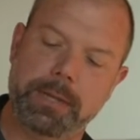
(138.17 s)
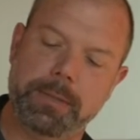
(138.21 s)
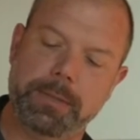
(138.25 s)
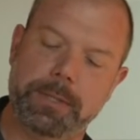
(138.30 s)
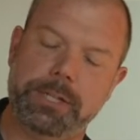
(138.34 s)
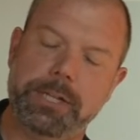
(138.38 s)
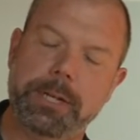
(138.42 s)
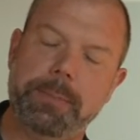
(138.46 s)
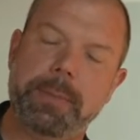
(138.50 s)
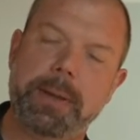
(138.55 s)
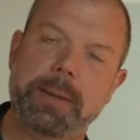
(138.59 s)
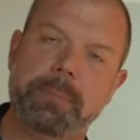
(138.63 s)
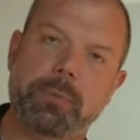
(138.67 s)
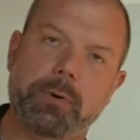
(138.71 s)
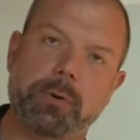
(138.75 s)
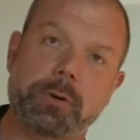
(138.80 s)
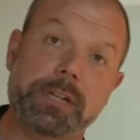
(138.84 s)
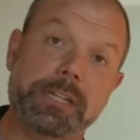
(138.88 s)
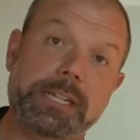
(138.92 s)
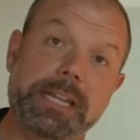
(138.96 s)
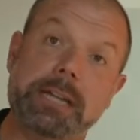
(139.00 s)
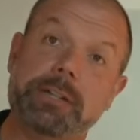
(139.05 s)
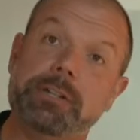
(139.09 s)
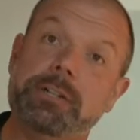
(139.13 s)
the chip on board
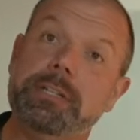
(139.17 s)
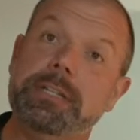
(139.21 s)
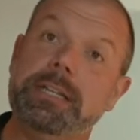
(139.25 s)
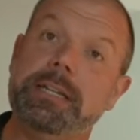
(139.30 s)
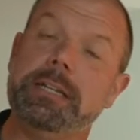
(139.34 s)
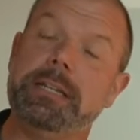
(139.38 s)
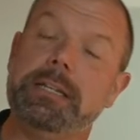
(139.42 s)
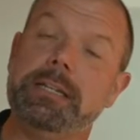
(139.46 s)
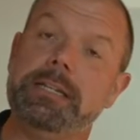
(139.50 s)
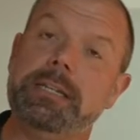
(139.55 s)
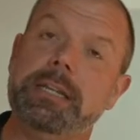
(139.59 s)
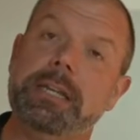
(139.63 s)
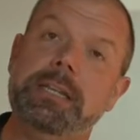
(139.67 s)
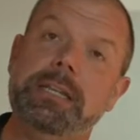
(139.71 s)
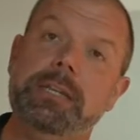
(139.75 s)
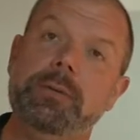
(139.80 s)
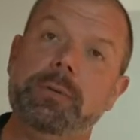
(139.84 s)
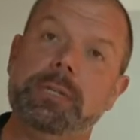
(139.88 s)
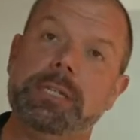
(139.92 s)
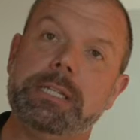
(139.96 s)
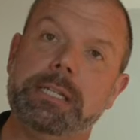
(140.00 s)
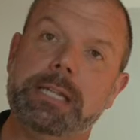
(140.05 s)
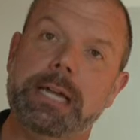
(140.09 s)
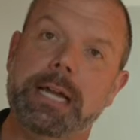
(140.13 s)
is actually a
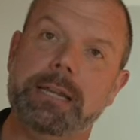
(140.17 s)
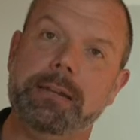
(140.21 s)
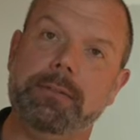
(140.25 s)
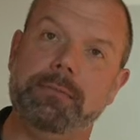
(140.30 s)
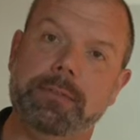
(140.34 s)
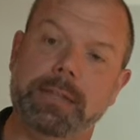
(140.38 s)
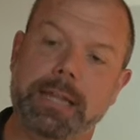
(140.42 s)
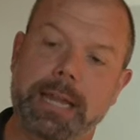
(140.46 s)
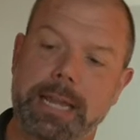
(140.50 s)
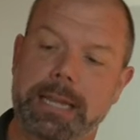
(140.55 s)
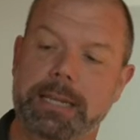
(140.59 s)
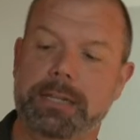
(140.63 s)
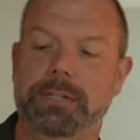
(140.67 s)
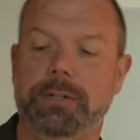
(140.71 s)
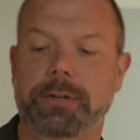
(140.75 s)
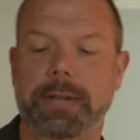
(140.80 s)
continuous line of light.